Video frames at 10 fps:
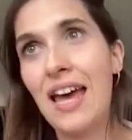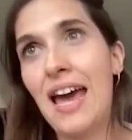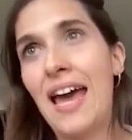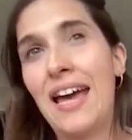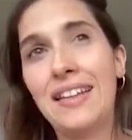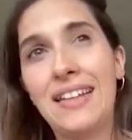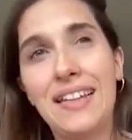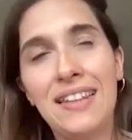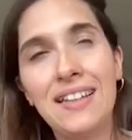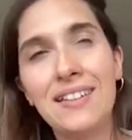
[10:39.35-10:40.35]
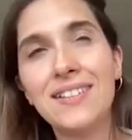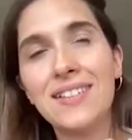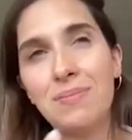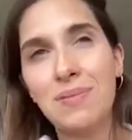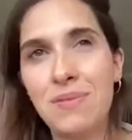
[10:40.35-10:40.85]
And I think
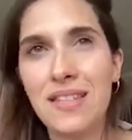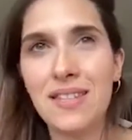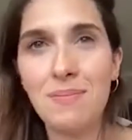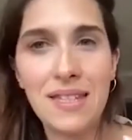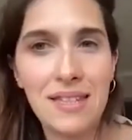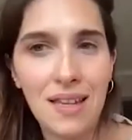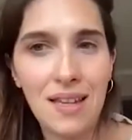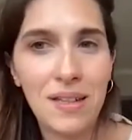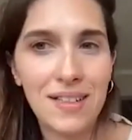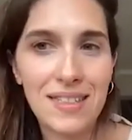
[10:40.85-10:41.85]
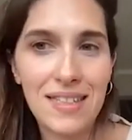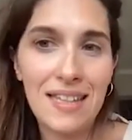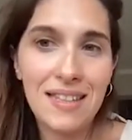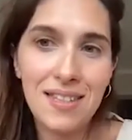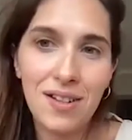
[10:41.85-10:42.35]
sometimes it's a mistake because
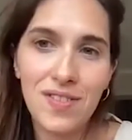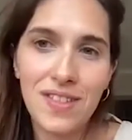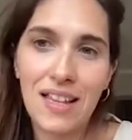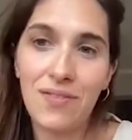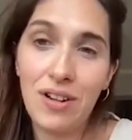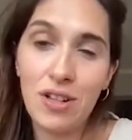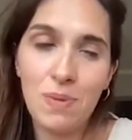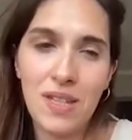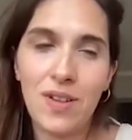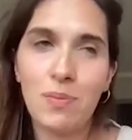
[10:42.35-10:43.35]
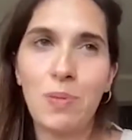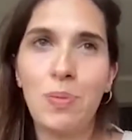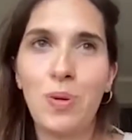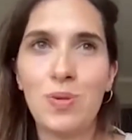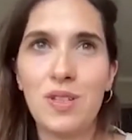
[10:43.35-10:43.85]
it serves like very specific
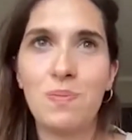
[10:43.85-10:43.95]
purposes.